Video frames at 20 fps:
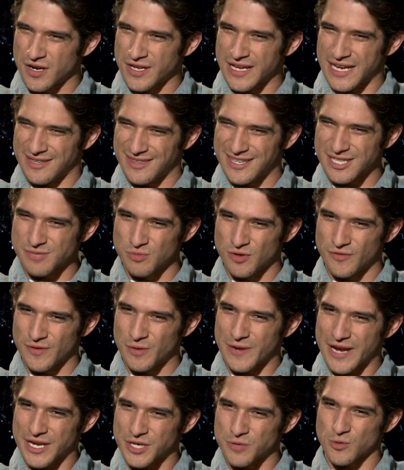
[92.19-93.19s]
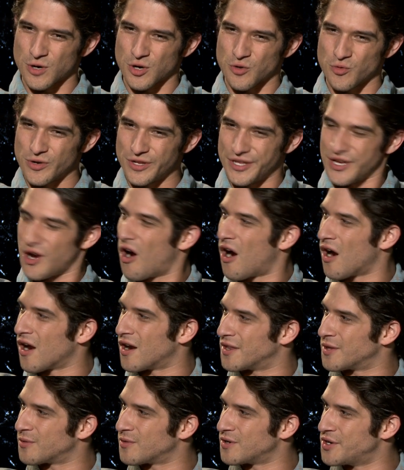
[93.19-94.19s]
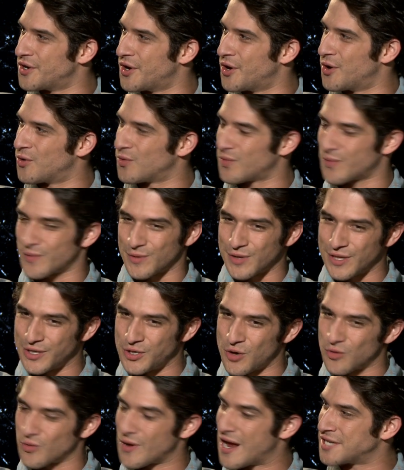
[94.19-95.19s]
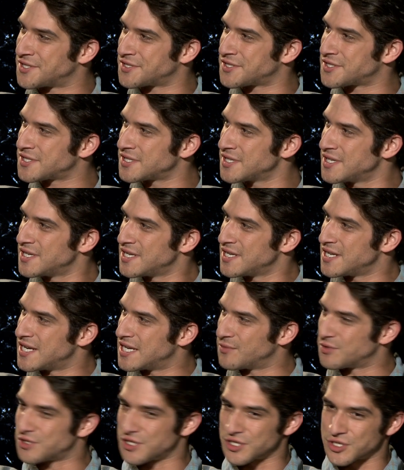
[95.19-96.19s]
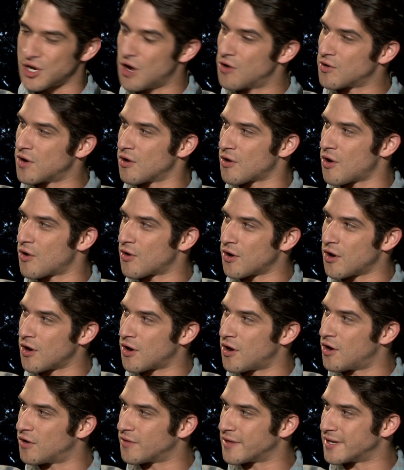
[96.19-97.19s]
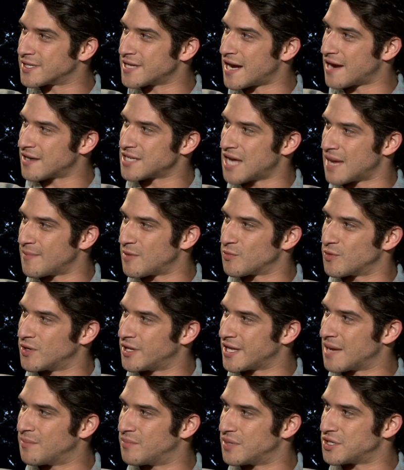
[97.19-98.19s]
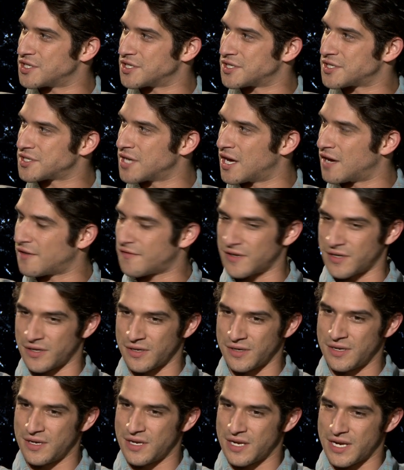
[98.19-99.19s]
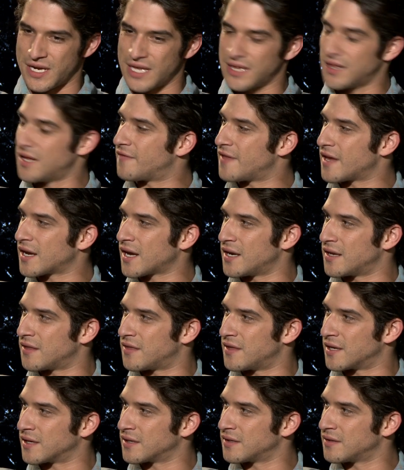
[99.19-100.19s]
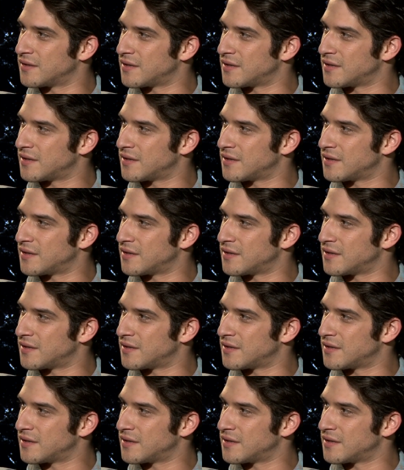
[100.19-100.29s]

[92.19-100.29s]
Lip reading: In this movie, we had to work really hard. There were really no rests, and it was just go the entire time and really ambitious stuff. And I love that kind of thing.